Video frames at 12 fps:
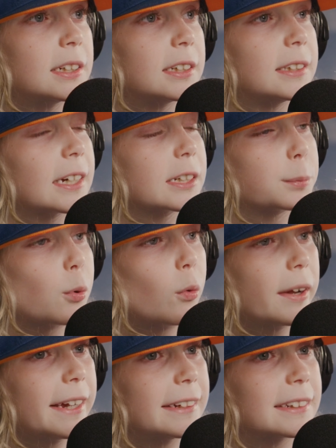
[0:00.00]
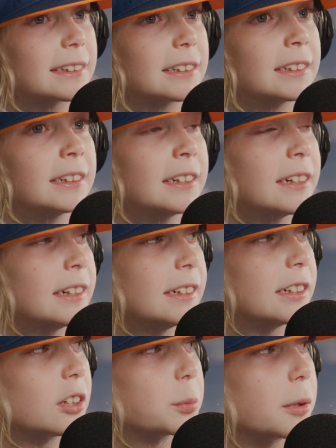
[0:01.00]
6 points
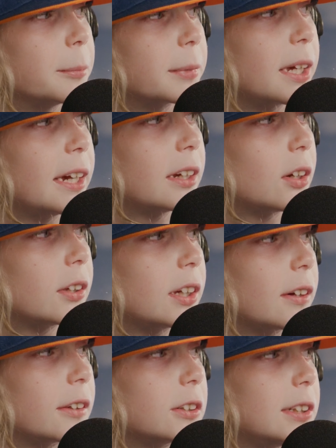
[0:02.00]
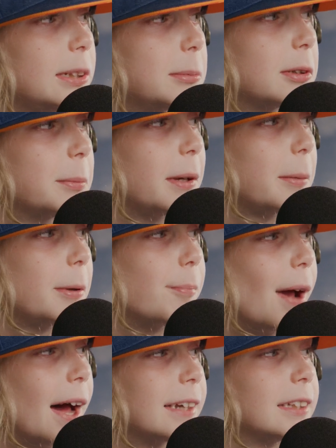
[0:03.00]
to help them gain on the other teams and maybe
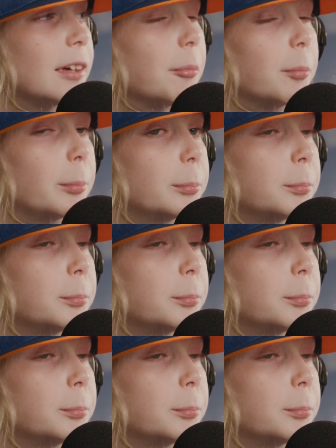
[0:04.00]
pass them.